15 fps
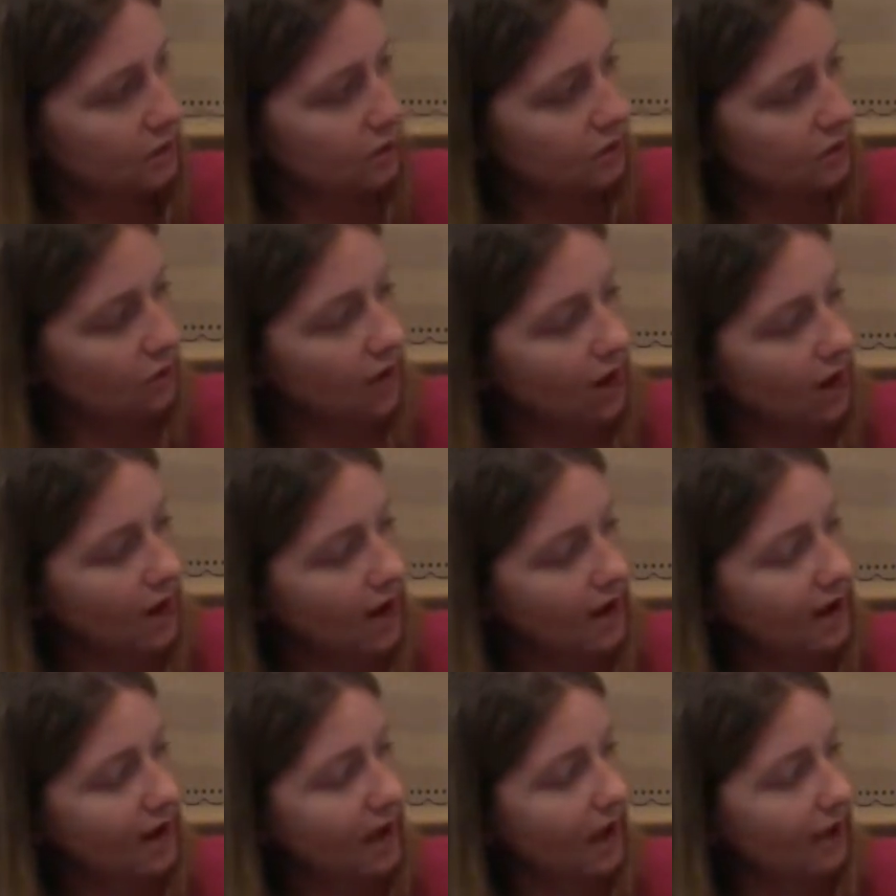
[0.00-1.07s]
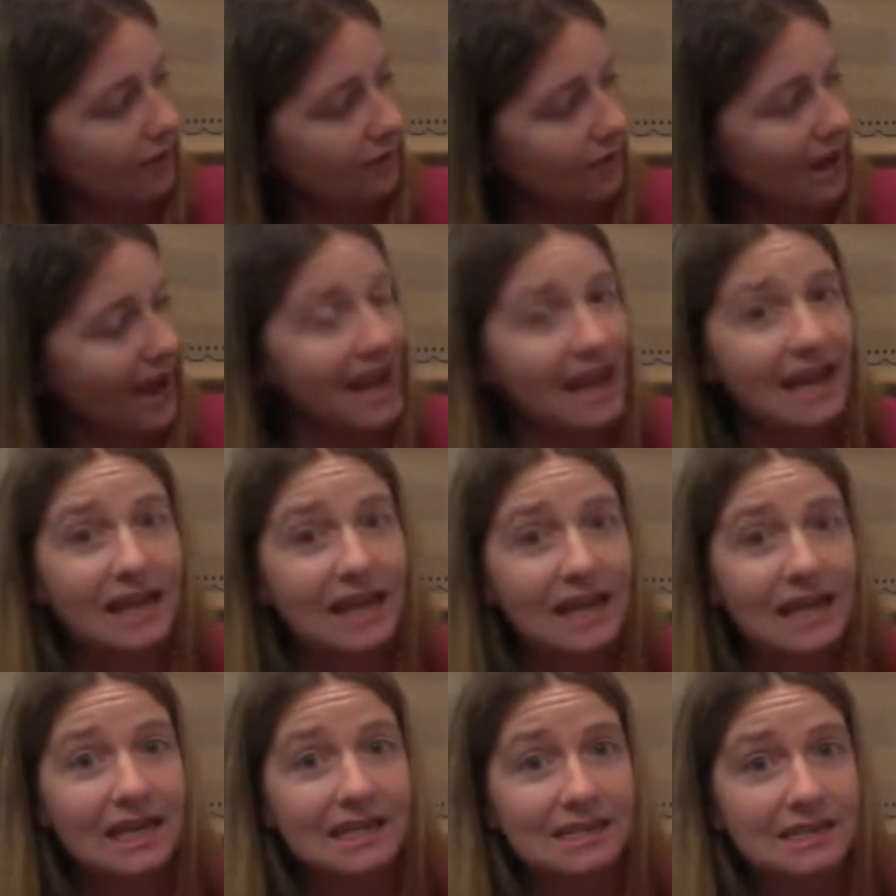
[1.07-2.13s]
So I have
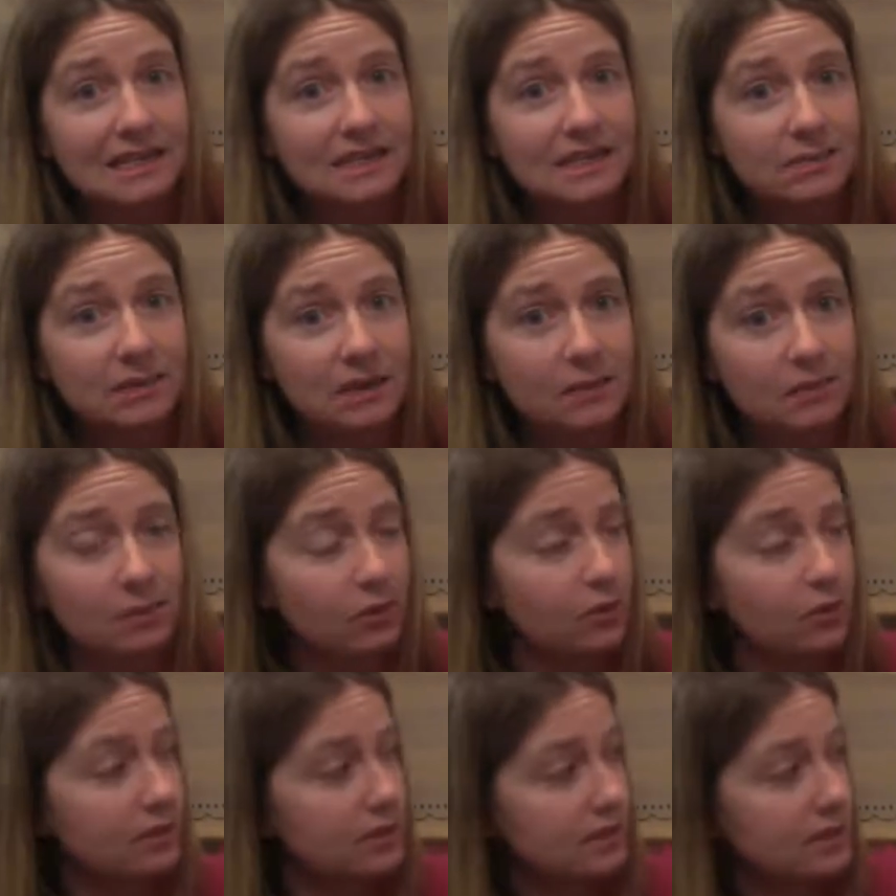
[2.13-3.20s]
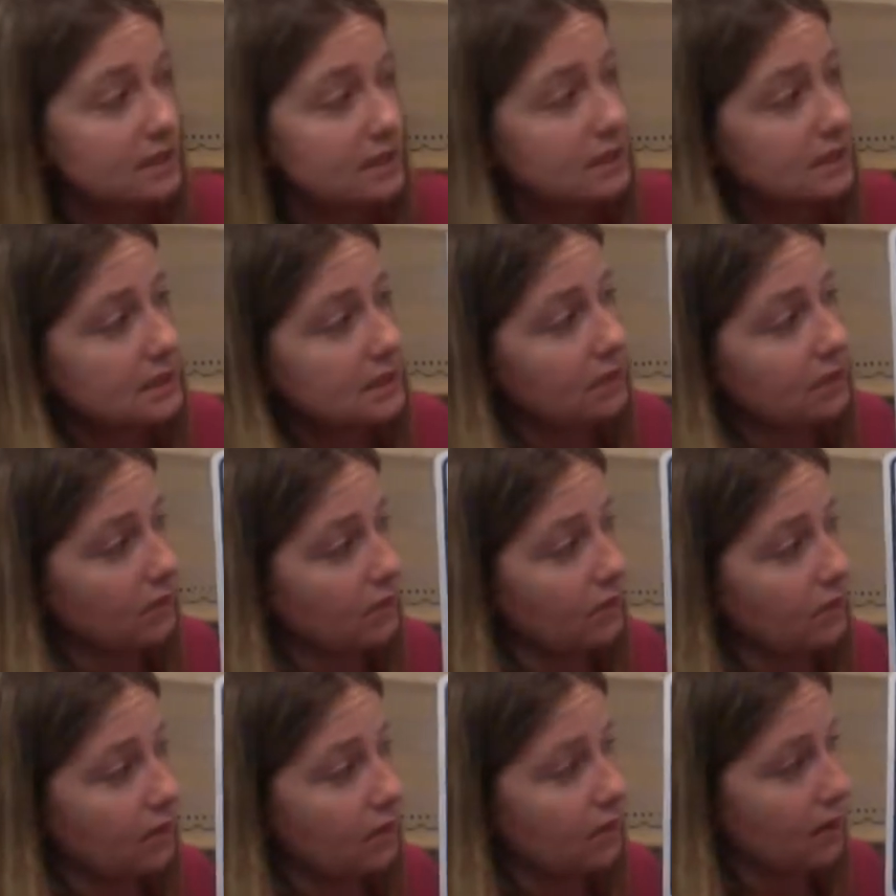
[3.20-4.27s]
86 people
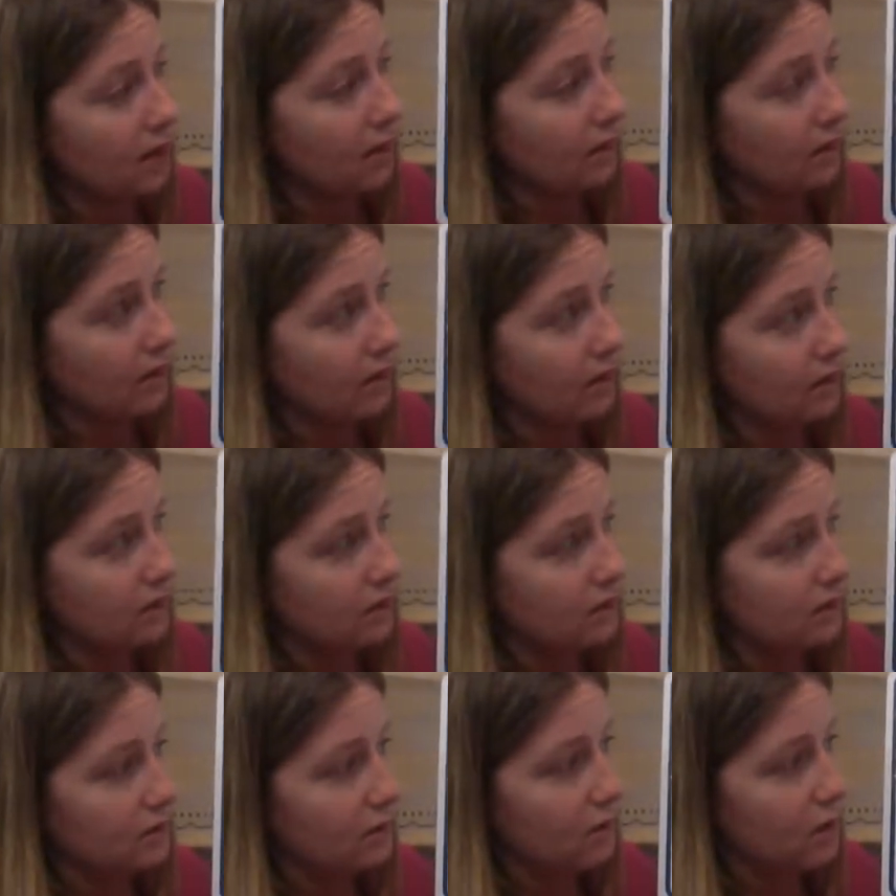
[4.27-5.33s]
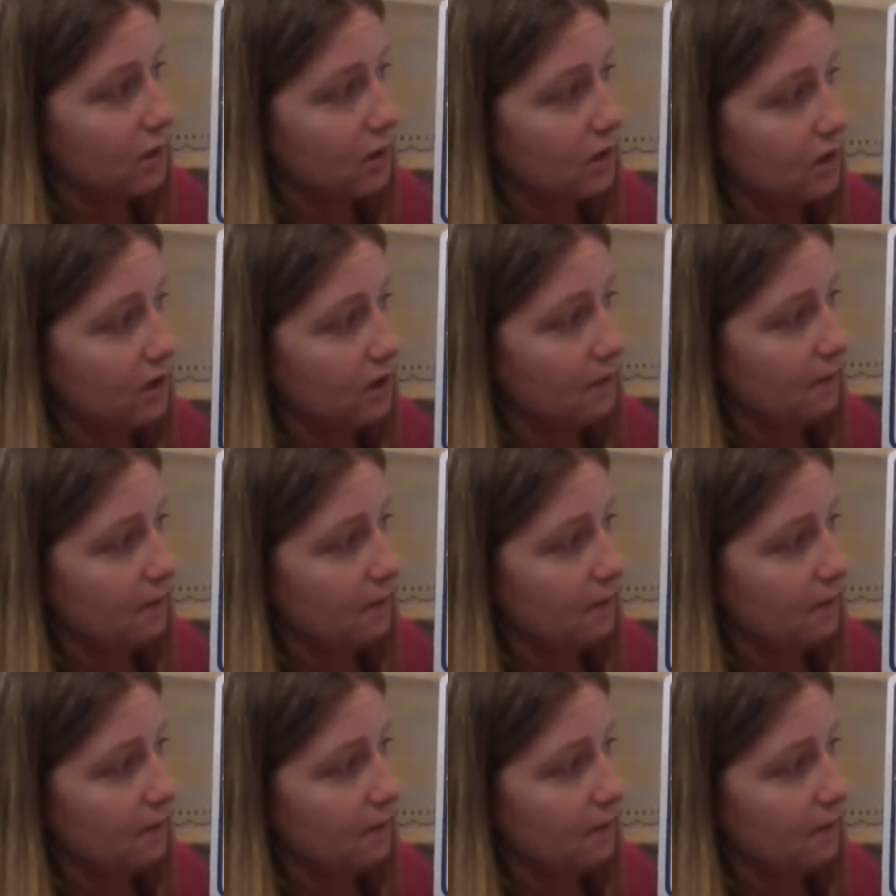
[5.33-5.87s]
still coming to the party.